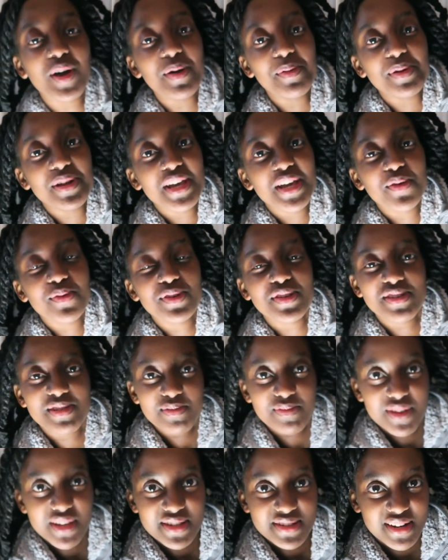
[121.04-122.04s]
coming here with
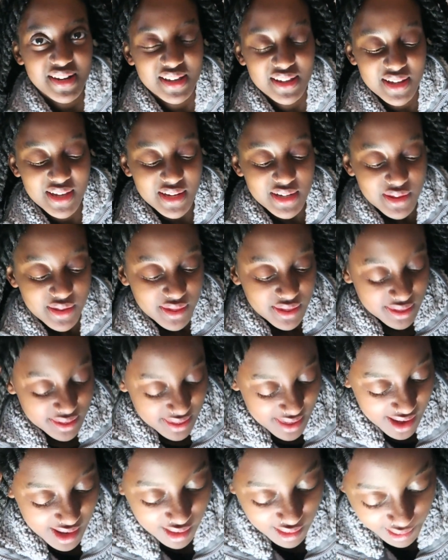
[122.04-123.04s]
some things that I learned in
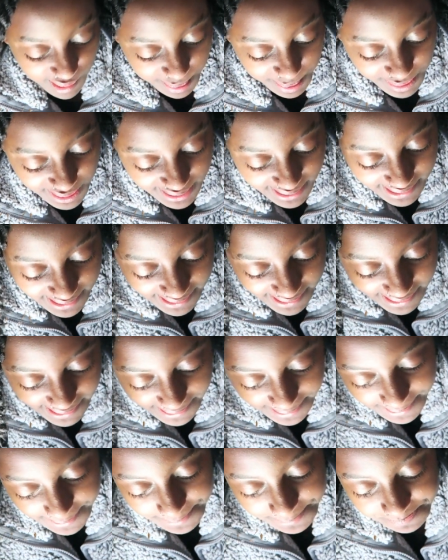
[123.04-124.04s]

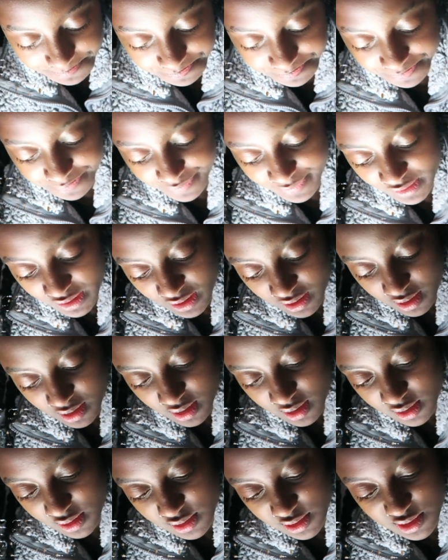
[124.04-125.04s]
therapy.
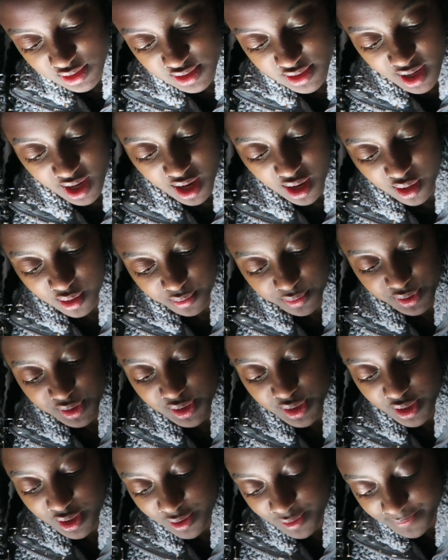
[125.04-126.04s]
So,
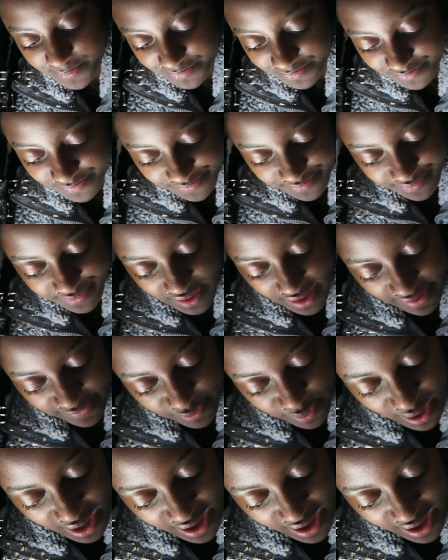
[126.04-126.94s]
you know, if you